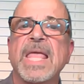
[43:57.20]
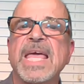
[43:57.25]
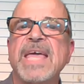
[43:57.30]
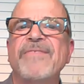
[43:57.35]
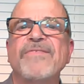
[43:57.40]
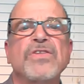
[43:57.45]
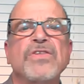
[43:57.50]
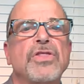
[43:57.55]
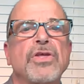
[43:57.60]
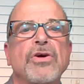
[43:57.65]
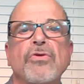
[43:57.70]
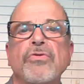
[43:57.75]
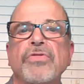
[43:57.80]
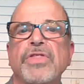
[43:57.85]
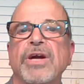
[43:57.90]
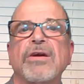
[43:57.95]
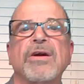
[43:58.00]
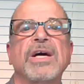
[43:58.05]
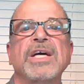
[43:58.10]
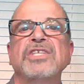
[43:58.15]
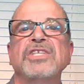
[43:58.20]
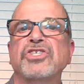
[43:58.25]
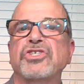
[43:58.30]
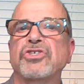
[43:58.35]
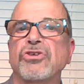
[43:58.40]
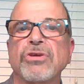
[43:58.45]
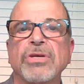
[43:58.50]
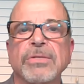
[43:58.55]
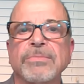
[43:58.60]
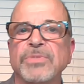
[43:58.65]
Even though they're
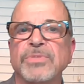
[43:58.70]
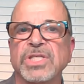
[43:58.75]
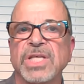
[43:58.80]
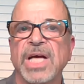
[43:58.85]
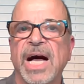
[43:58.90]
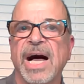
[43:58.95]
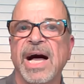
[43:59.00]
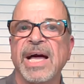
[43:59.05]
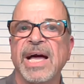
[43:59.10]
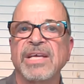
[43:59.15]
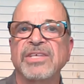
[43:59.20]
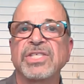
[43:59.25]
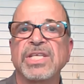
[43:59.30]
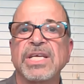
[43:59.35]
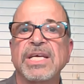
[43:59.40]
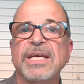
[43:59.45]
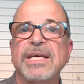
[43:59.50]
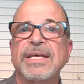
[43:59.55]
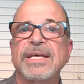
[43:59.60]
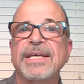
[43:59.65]
uncircumcised,